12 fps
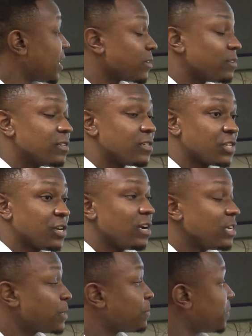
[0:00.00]
not only the
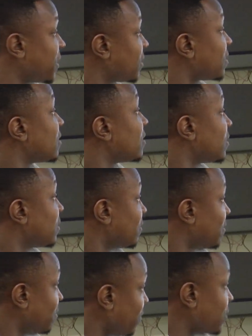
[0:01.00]
church, but
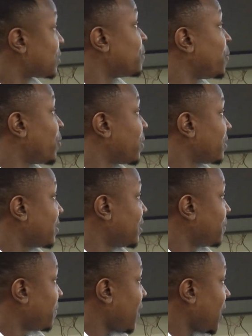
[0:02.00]
most
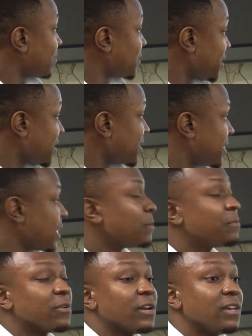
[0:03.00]
importantly perhaps is to
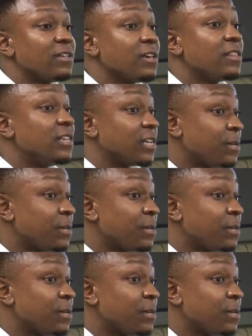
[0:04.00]
celebrate the